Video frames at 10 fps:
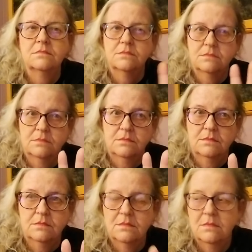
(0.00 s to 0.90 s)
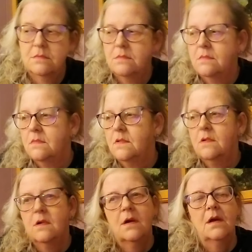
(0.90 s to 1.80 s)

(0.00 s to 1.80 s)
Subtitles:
[no speech]